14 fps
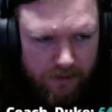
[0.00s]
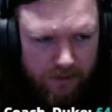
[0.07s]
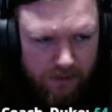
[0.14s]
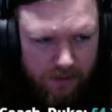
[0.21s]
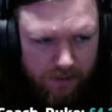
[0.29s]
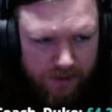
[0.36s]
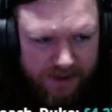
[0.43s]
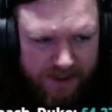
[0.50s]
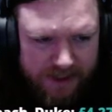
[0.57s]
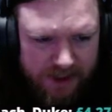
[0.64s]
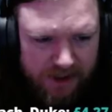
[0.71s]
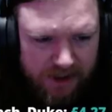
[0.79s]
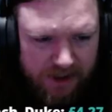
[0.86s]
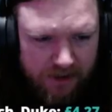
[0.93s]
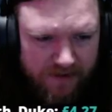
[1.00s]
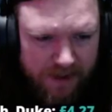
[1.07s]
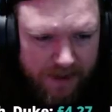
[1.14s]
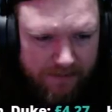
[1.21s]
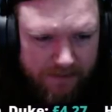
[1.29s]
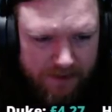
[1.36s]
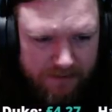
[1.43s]
Which is actually good for
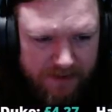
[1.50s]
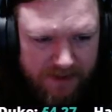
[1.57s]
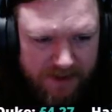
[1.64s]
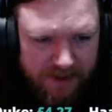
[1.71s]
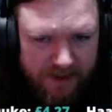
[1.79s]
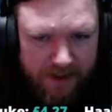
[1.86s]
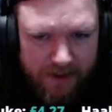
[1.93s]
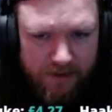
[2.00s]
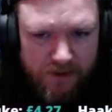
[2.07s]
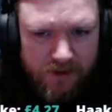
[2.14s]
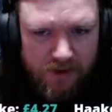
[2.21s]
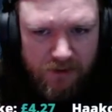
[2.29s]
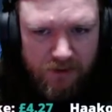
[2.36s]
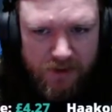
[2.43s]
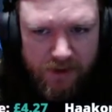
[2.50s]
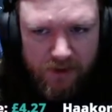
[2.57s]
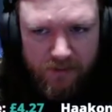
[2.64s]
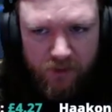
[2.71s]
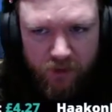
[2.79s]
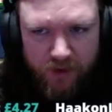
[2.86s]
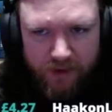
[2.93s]
them, because it means they get to use a lot
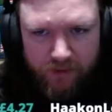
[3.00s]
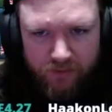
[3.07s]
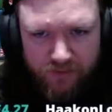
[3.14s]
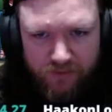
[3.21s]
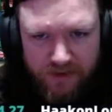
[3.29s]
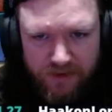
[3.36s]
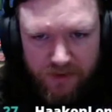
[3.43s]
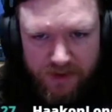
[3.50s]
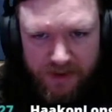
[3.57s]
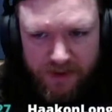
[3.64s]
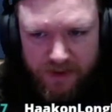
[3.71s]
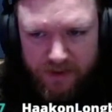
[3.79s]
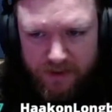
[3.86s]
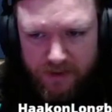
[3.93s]
more of their own resources.